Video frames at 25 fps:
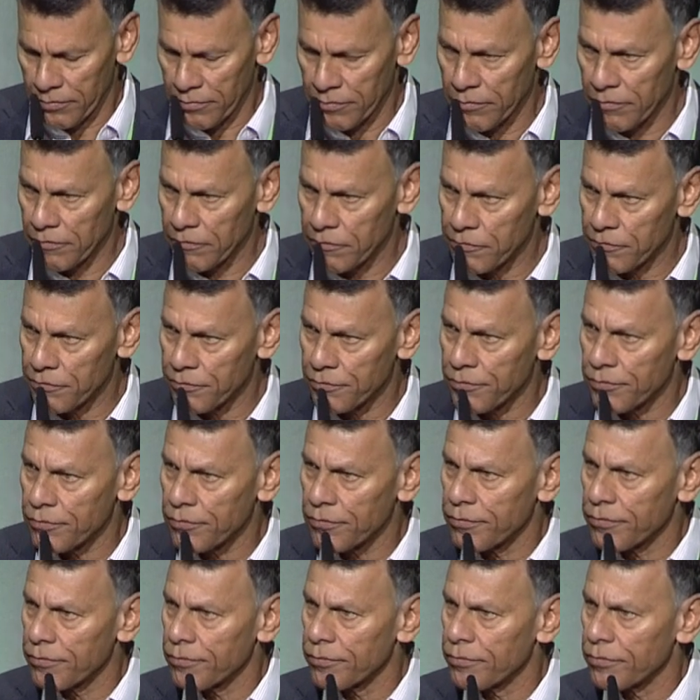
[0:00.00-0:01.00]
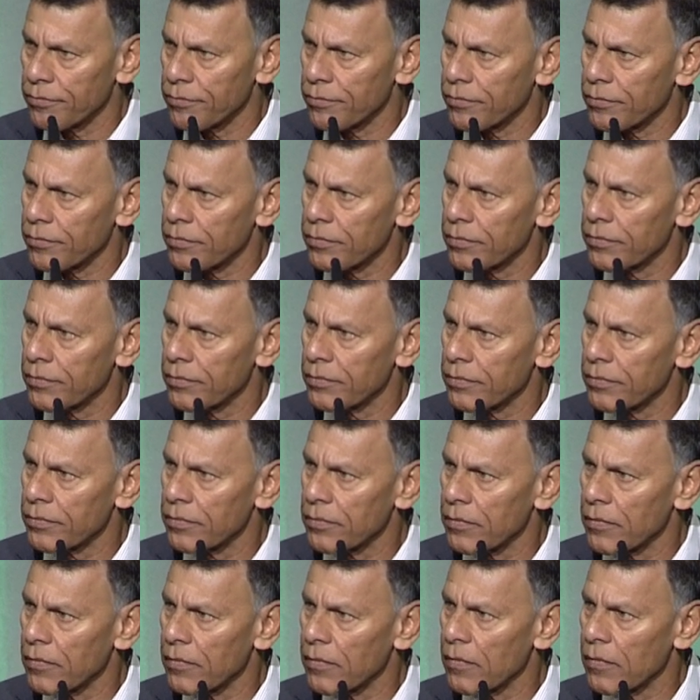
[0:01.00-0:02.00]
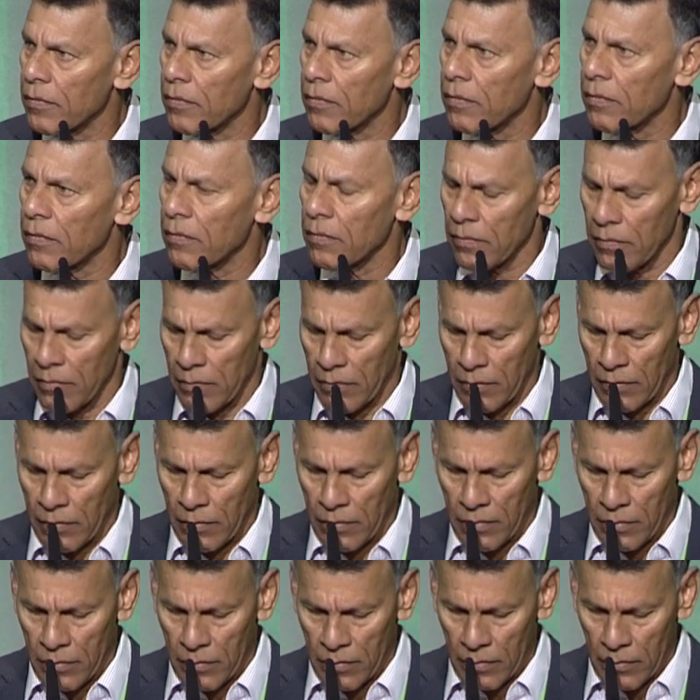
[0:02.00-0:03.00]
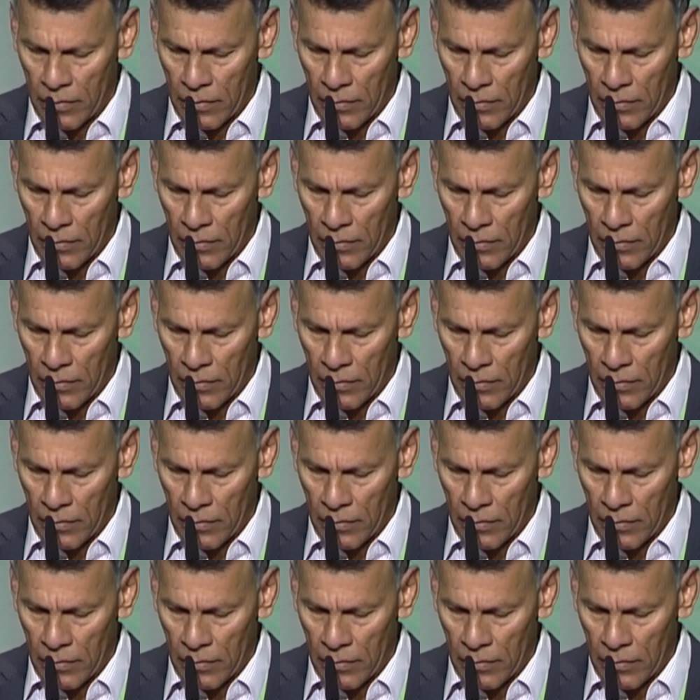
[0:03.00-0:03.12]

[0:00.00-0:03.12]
[no speech]